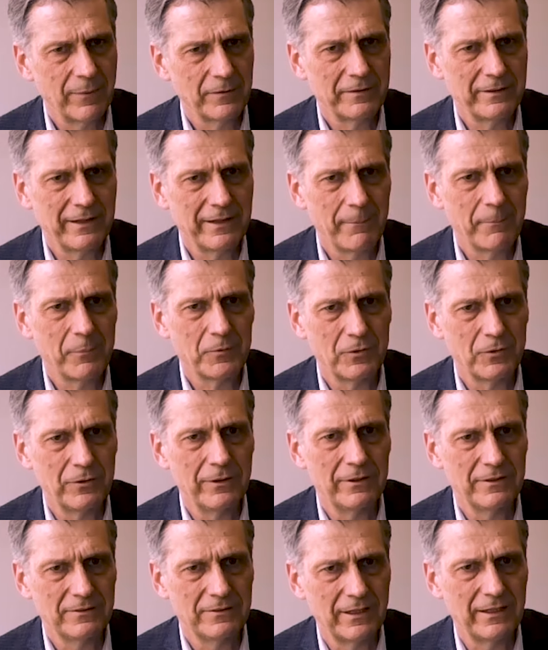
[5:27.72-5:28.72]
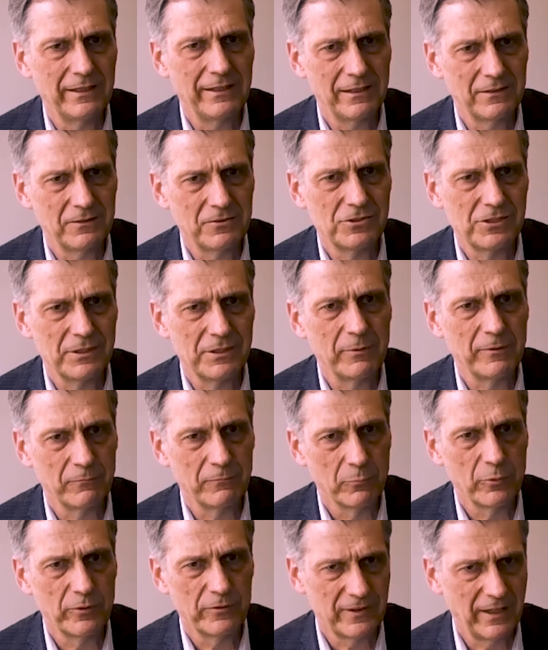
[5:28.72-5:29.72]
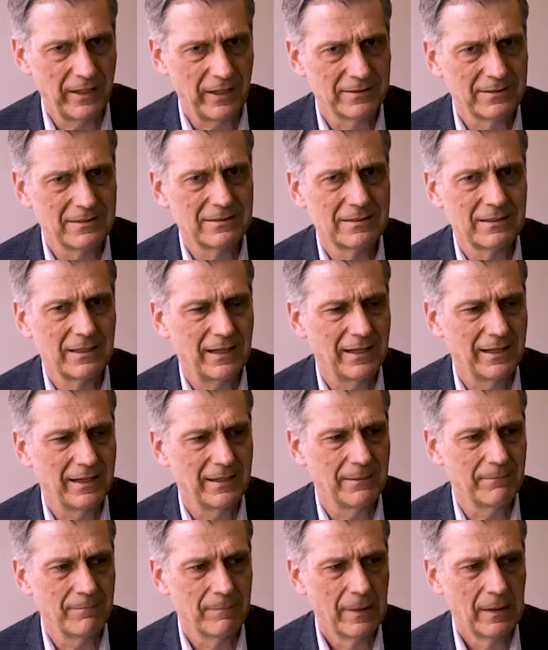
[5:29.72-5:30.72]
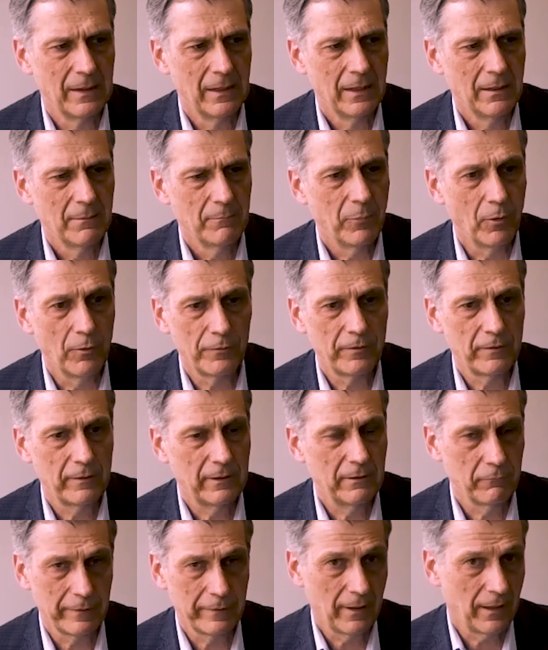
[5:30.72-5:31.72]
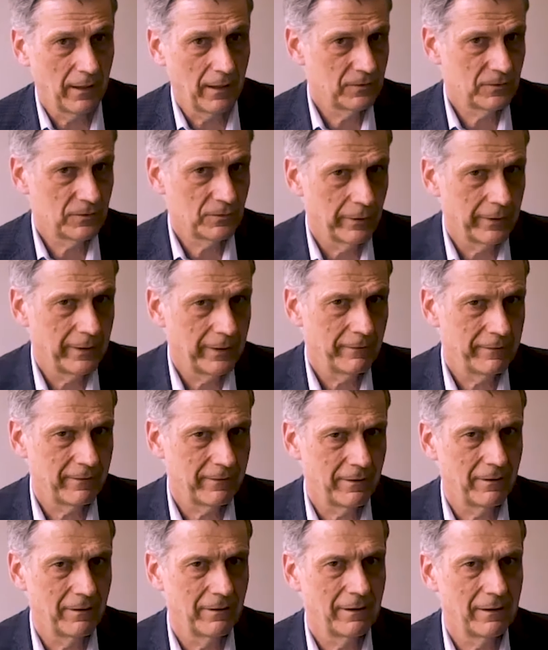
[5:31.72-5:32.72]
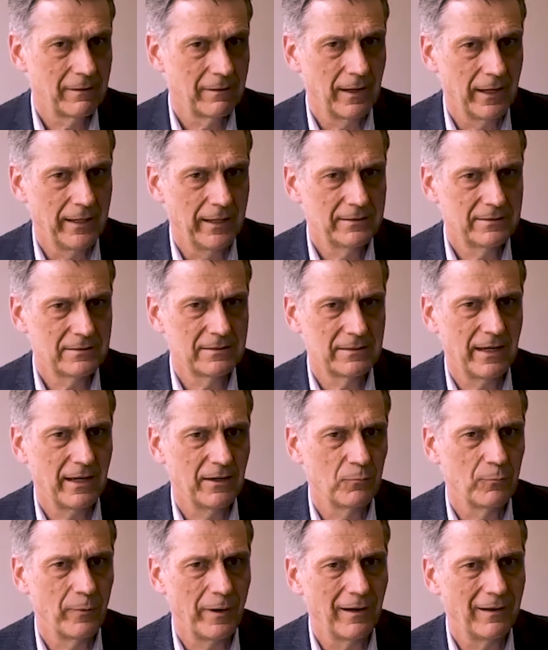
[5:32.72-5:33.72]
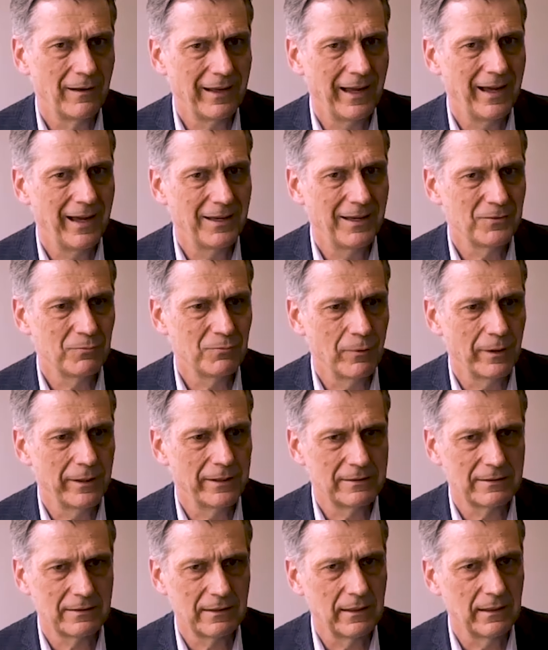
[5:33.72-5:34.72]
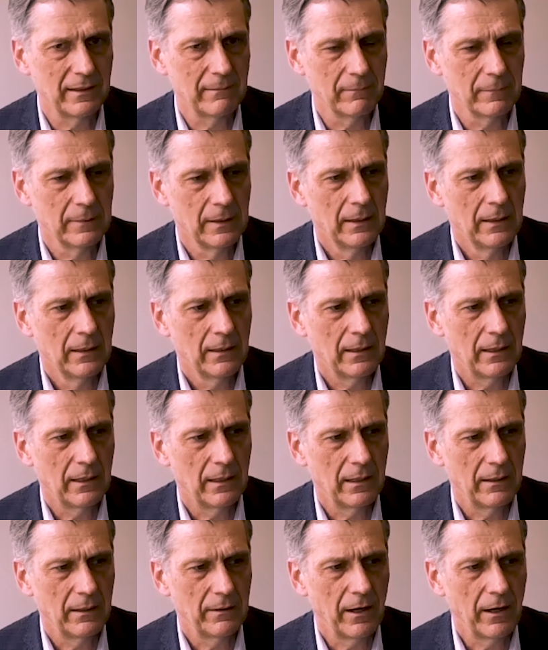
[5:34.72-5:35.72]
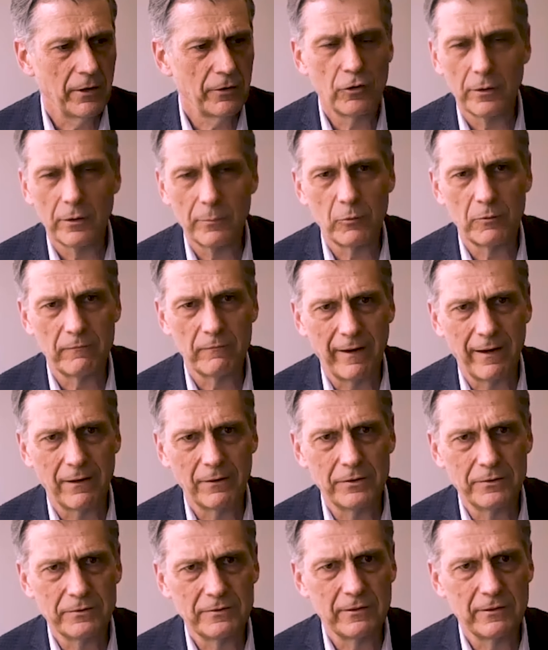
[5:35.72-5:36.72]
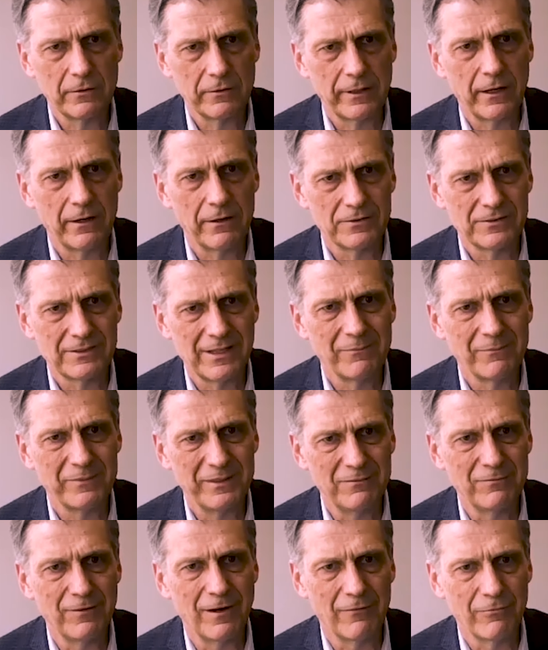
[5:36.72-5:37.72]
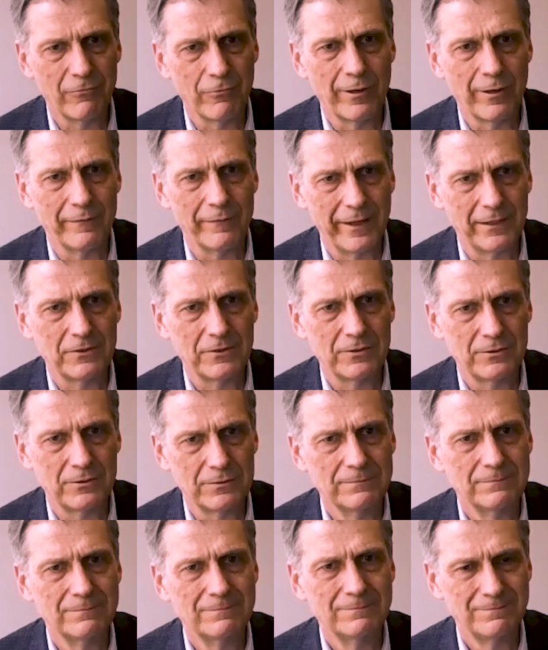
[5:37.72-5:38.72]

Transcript: about the opportunities that ESG pre- presents, um, both in regards to working with our clients as well as what um, uh, our corporate values here at RSM evolve around that too.